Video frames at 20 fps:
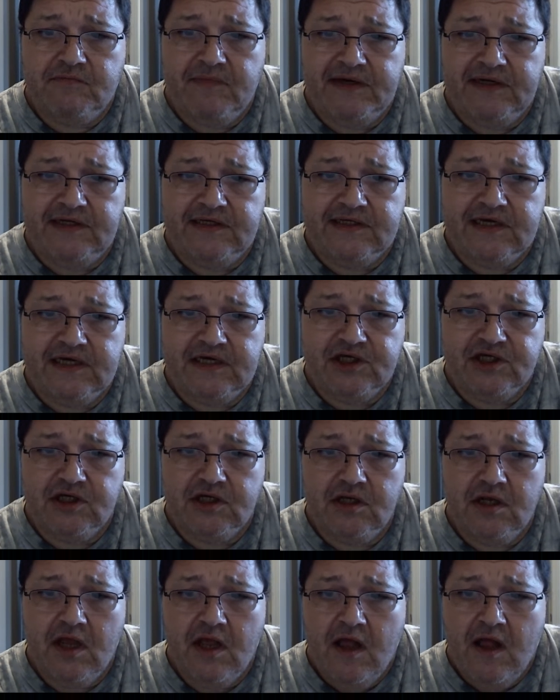
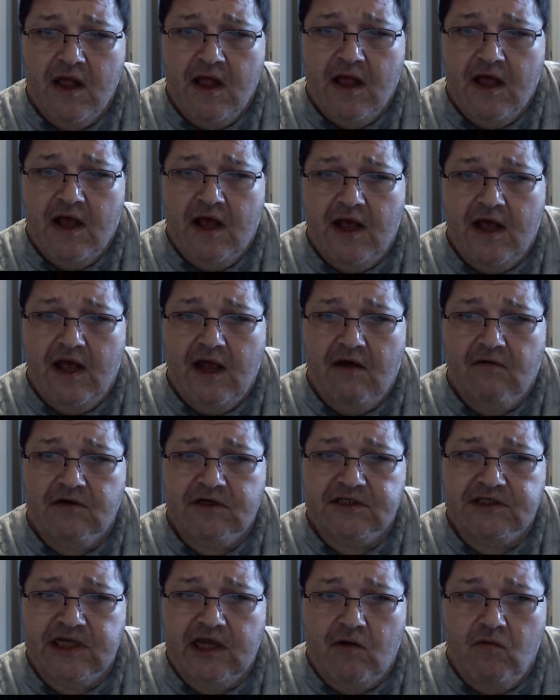meditation. How
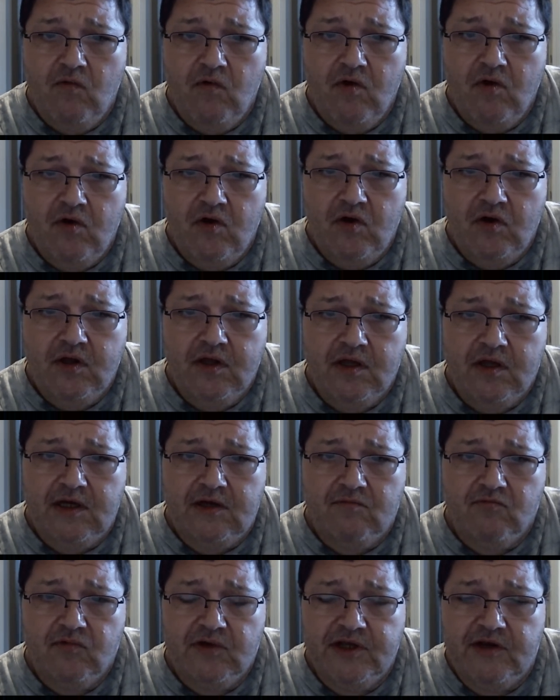does that work?
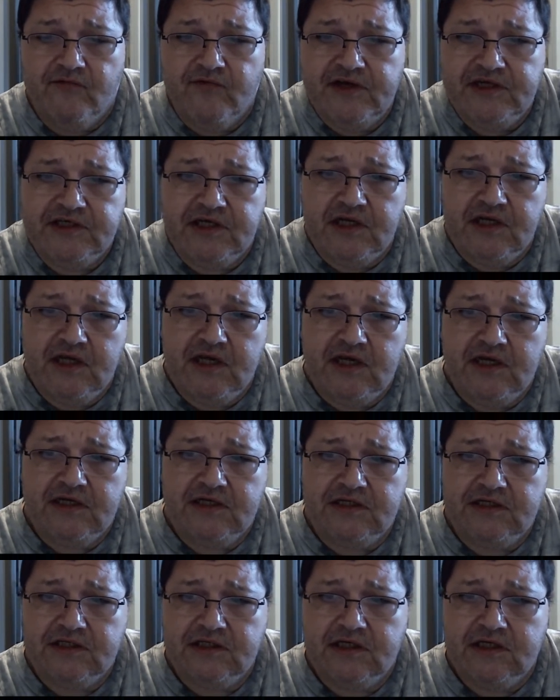Well, in recent
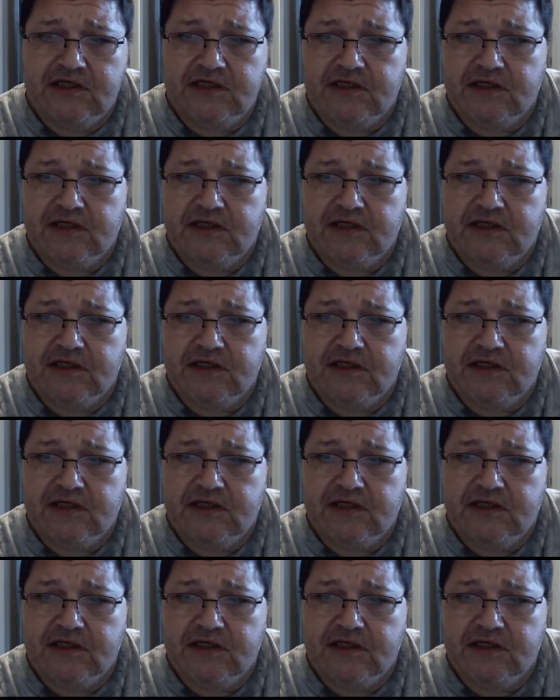years,